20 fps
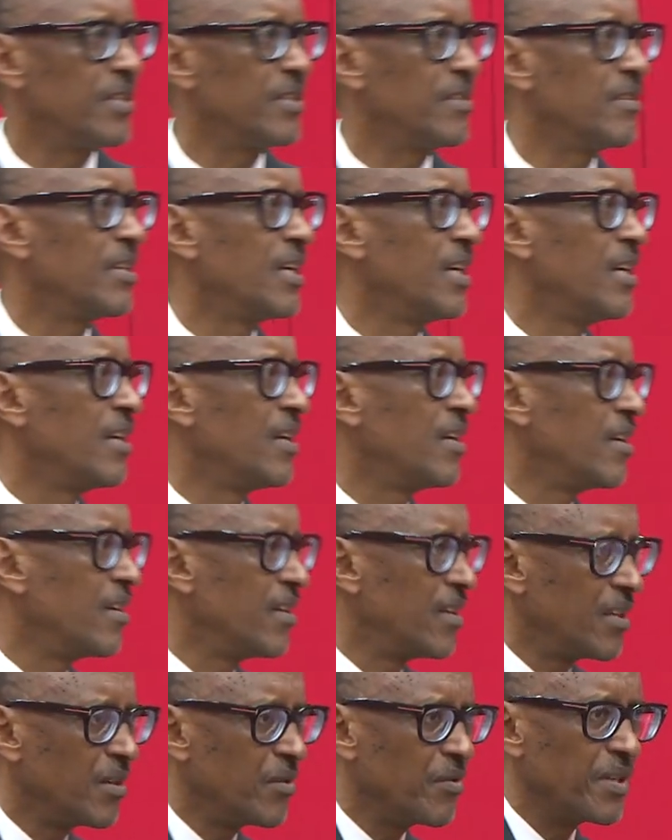and
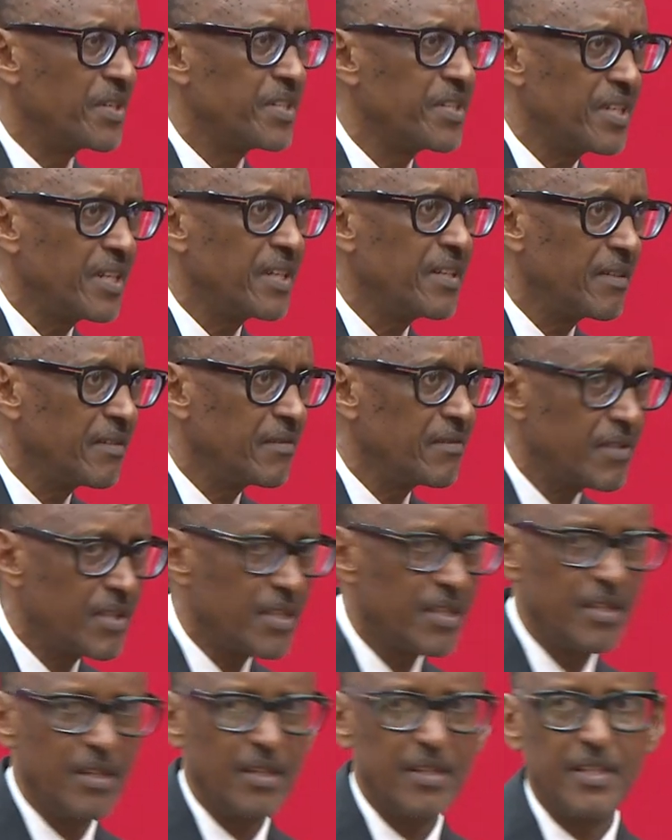who are
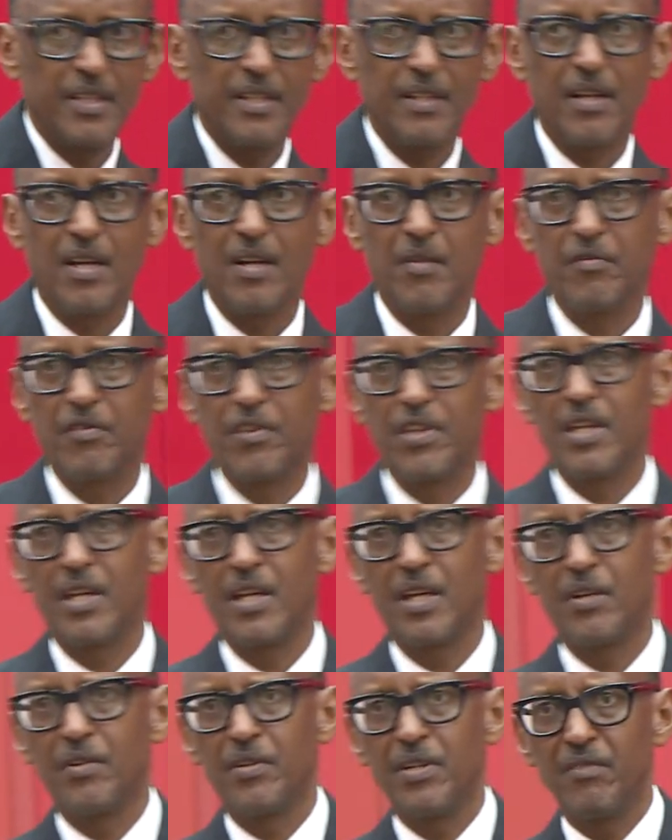standing out
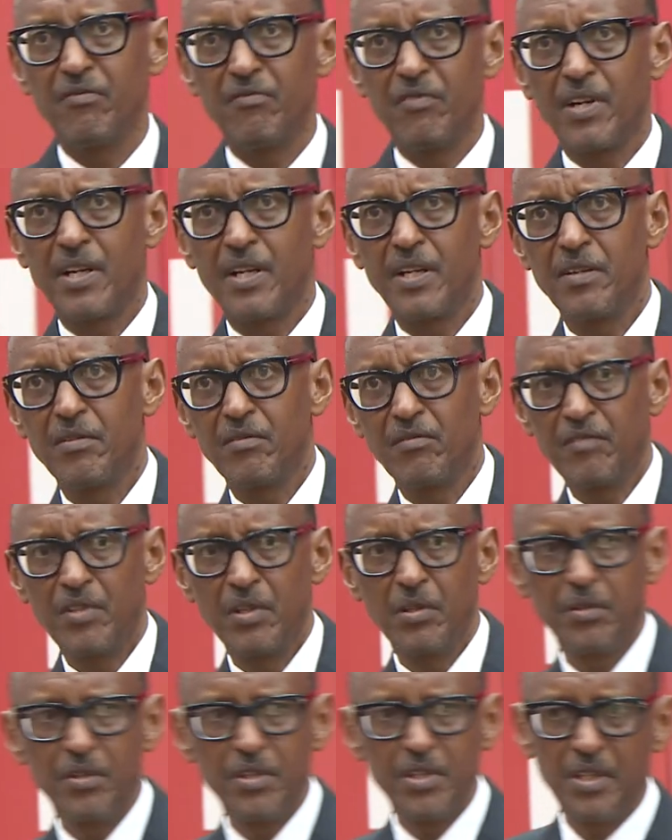there on the veranda of
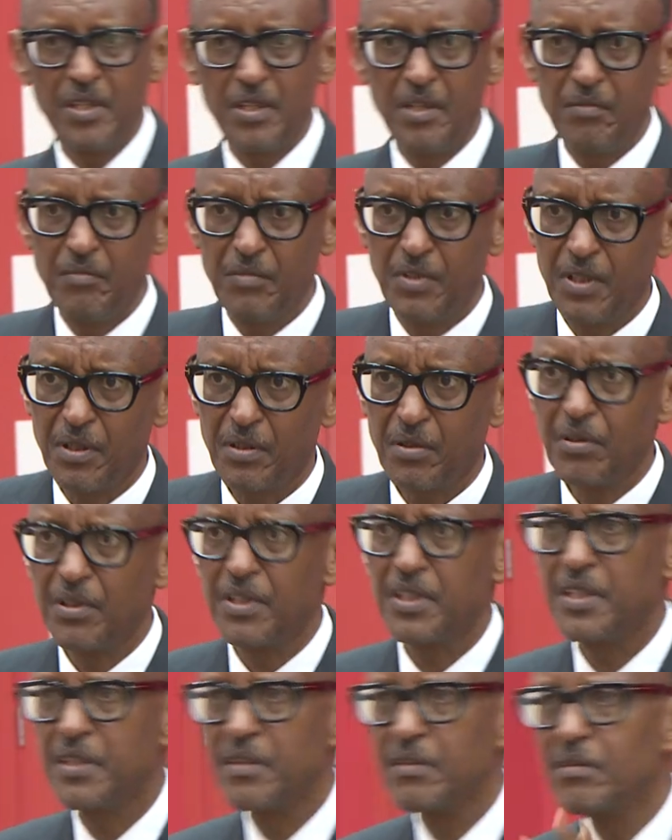the hotel, Miracle
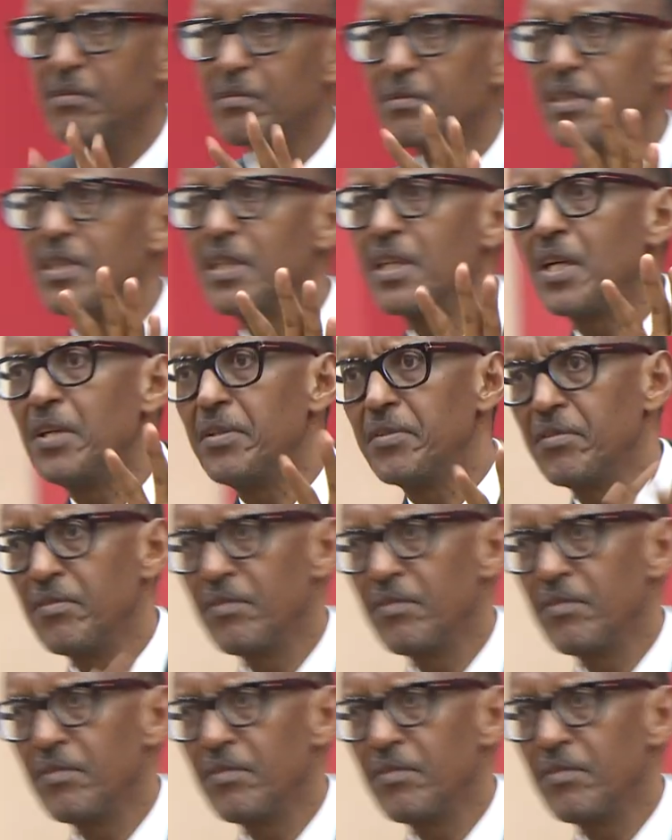Inn, looking out